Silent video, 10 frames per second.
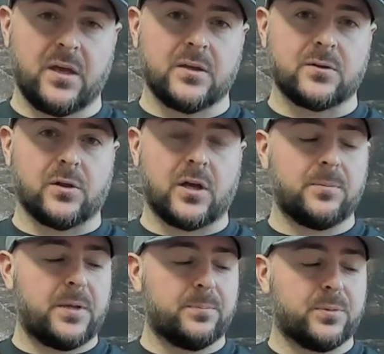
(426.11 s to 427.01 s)
So a lot
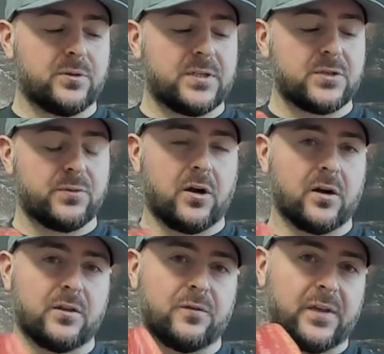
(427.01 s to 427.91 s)
of people
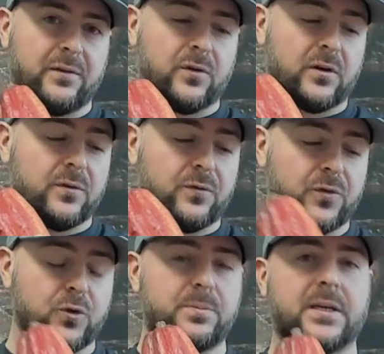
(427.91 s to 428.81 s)
disregard the flavor of the
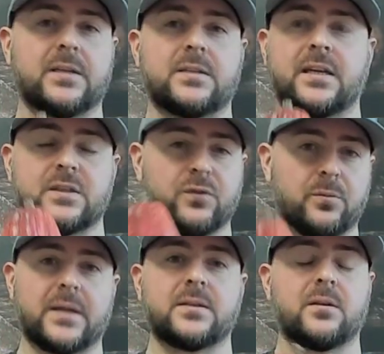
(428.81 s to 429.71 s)
fruit because it gets
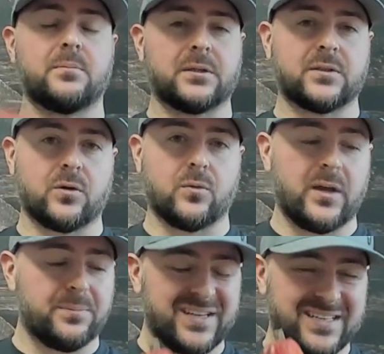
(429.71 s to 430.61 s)
fermented and melted
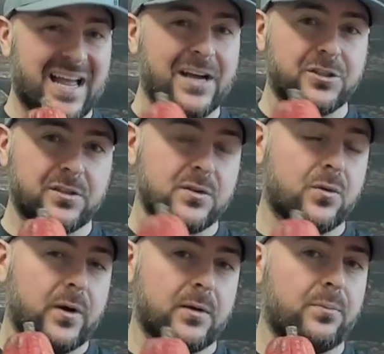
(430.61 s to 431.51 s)
away, but it actually is
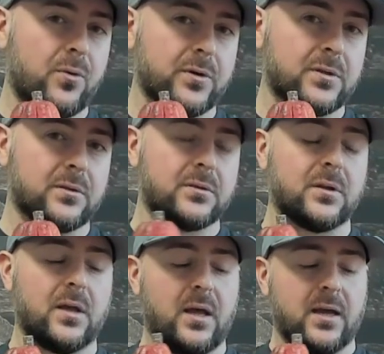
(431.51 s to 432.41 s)
quite important.
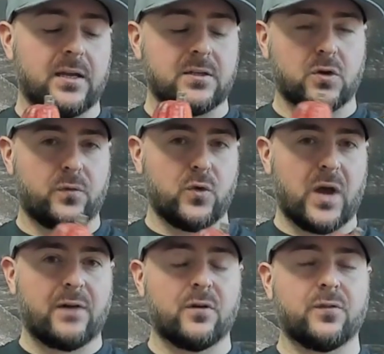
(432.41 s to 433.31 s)
And so if you
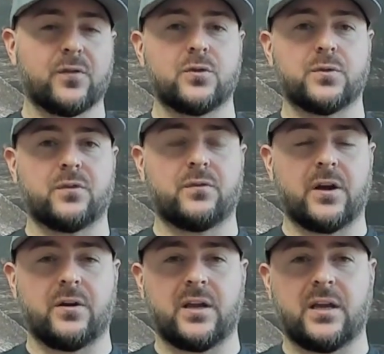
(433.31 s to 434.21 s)
have a fruit with
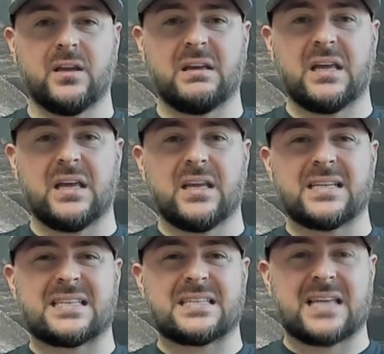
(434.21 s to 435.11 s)
very
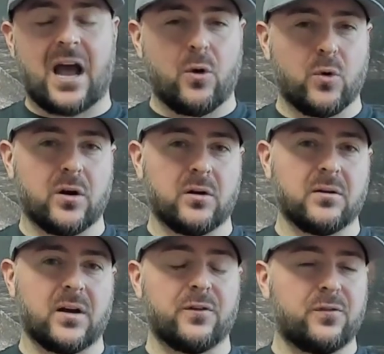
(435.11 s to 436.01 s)

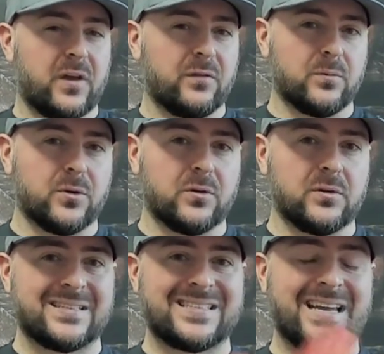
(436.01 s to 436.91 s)
sour,
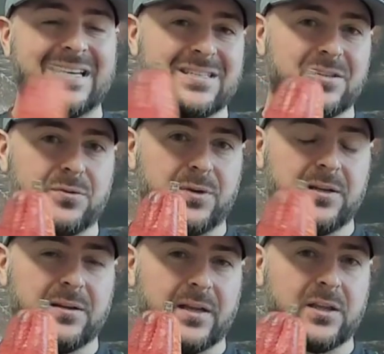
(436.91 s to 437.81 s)
unfavorable taste to
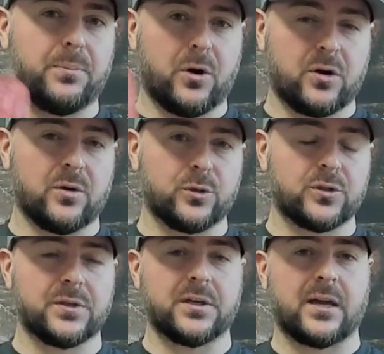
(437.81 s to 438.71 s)
it, like the bulk
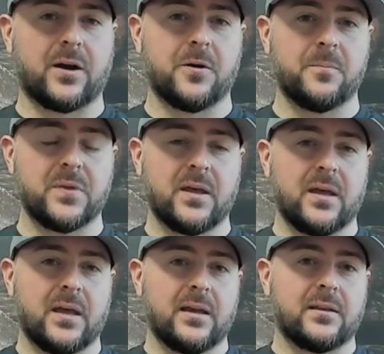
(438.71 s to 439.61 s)
commercial cacao,
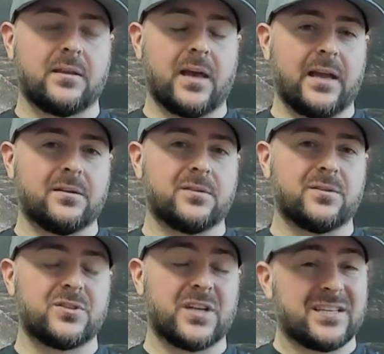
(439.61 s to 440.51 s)
then
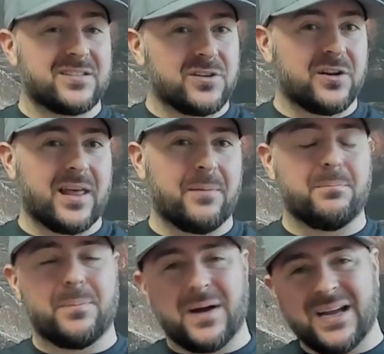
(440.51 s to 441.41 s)
chances are that
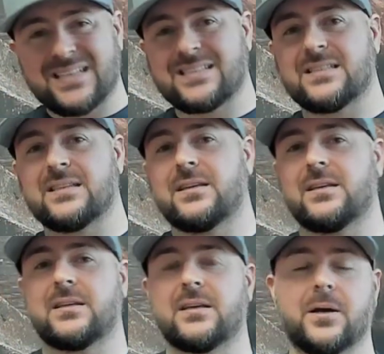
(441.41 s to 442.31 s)
might
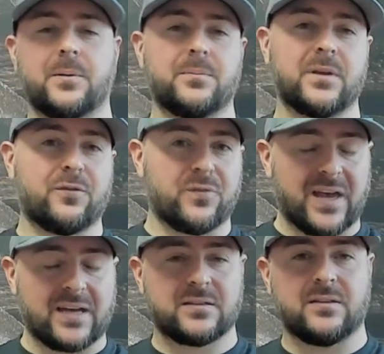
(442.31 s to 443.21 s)

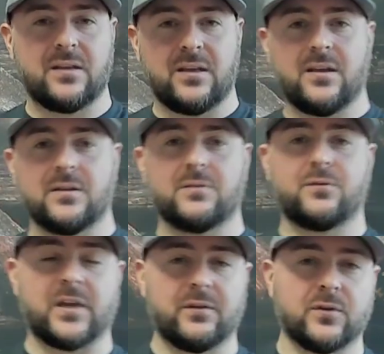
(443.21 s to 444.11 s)
affect the
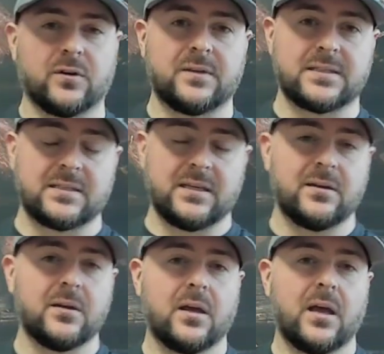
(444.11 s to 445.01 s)
flavor of the
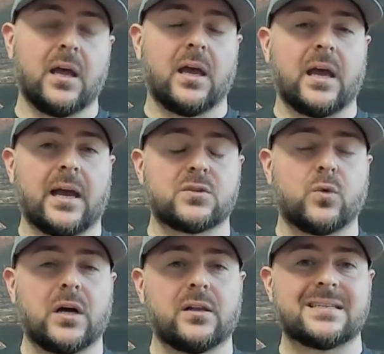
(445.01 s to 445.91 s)
seed, as
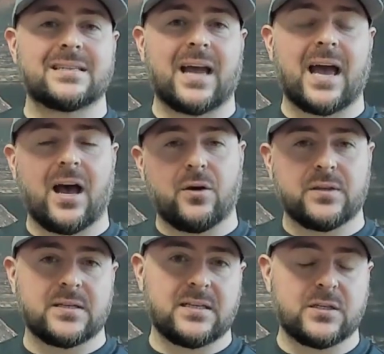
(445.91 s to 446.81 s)
well as how
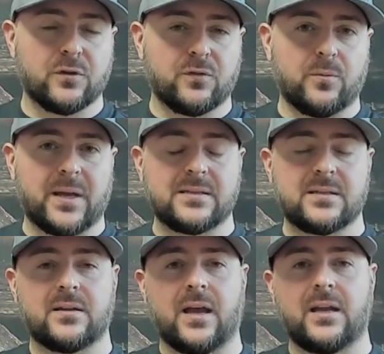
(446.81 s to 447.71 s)
the seeds are
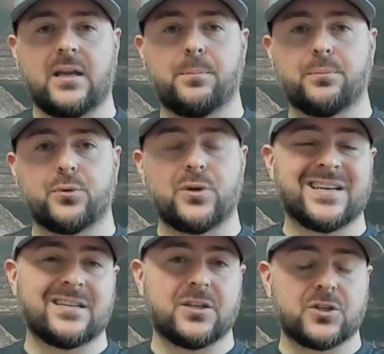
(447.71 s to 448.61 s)
fermented, any
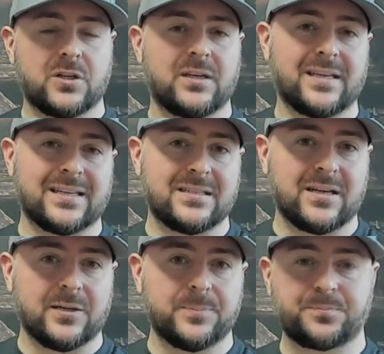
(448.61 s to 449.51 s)
preconditioning that's
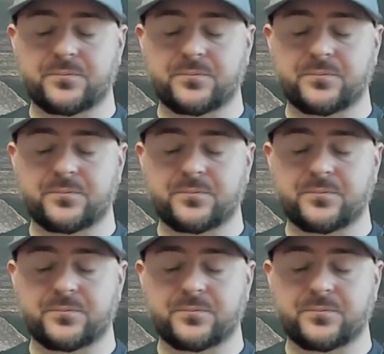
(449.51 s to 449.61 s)
done.